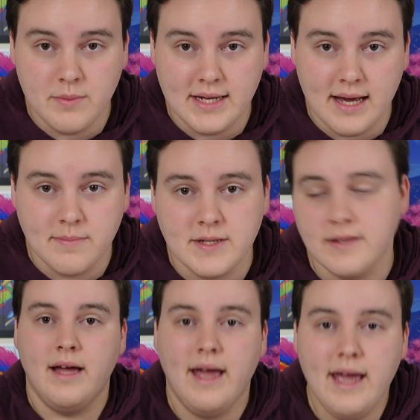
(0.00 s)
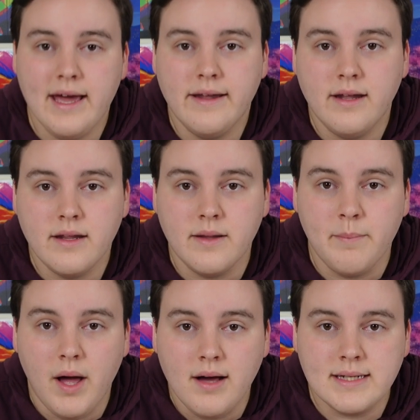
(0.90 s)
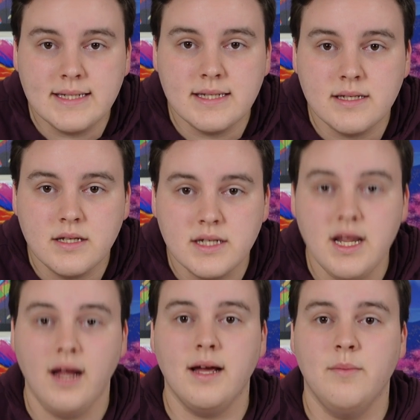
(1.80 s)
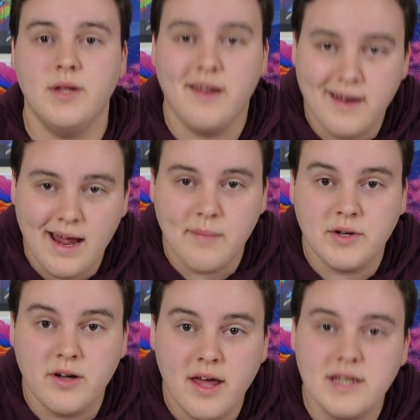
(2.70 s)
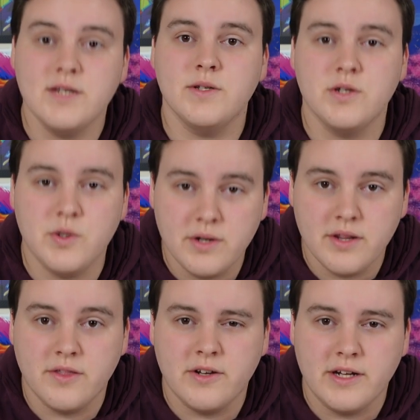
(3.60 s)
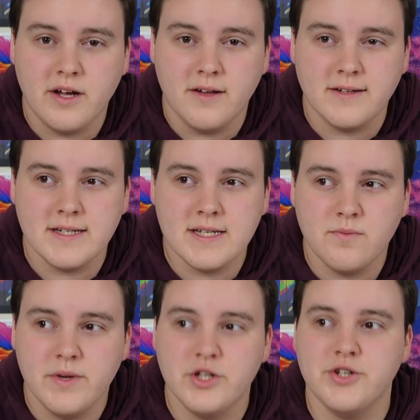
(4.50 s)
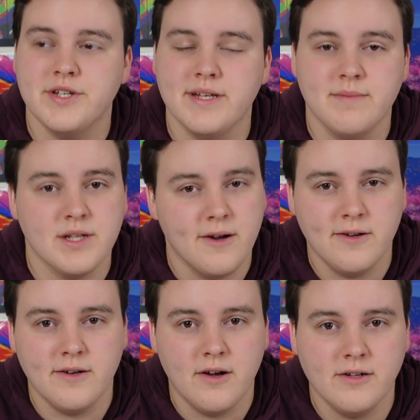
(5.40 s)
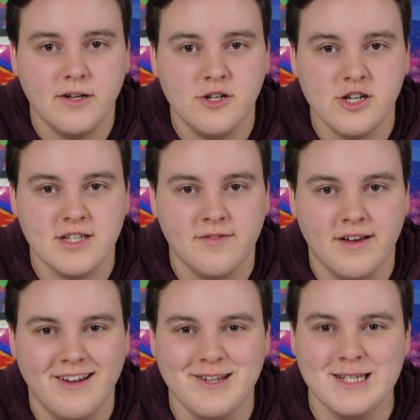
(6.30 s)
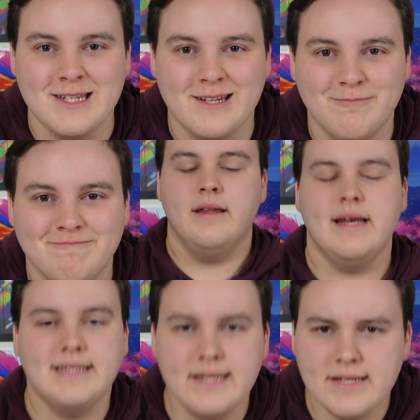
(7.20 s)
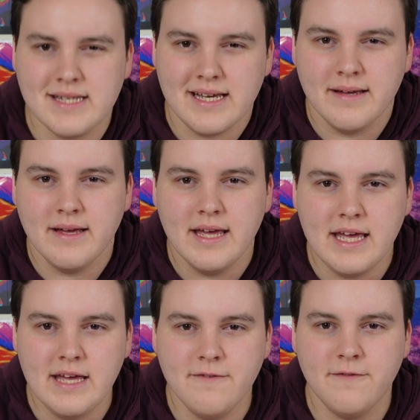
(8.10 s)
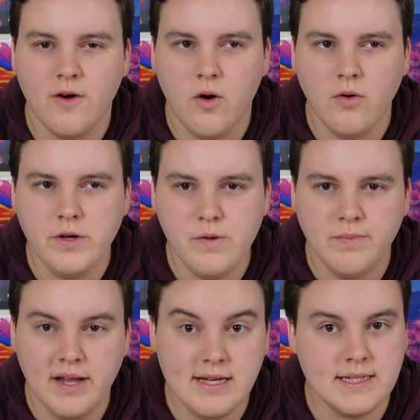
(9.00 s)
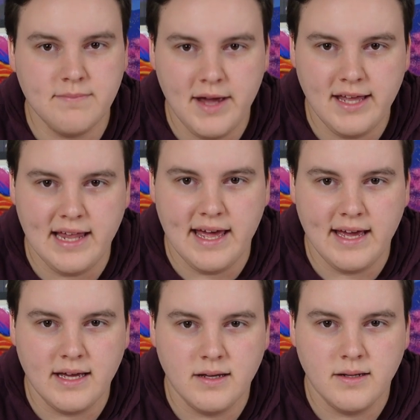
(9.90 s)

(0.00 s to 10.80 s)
adapter. And the box does not come with an adapter, and it's also $230, which seems harder and harder to justify now, doesn't it? Like seriously, if all you play is Melee,